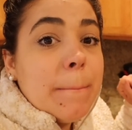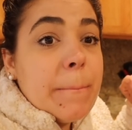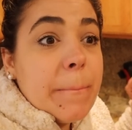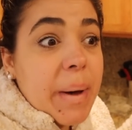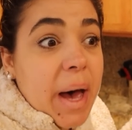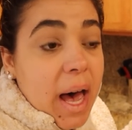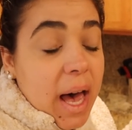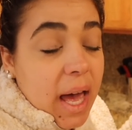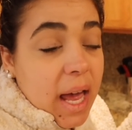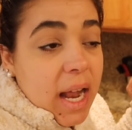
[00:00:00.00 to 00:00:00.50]

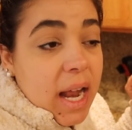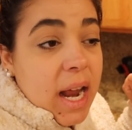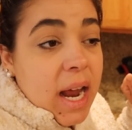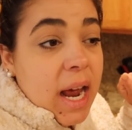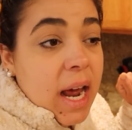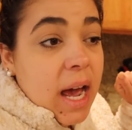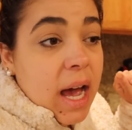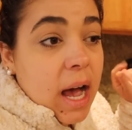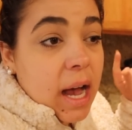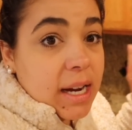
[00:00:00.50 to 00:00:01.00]
But
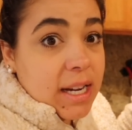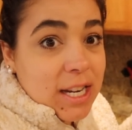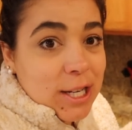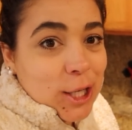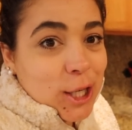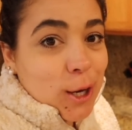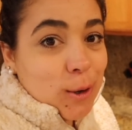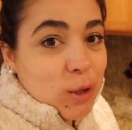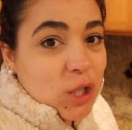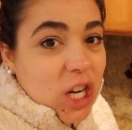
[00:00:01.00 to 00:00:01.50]
I need to
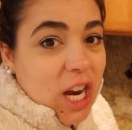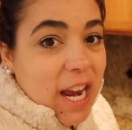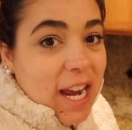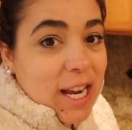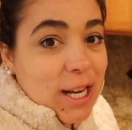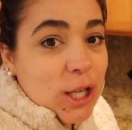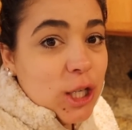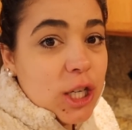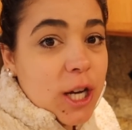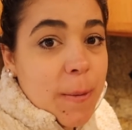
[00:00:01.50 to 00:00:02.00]
go
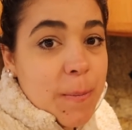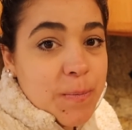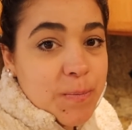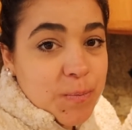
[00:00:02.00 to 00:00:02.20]
change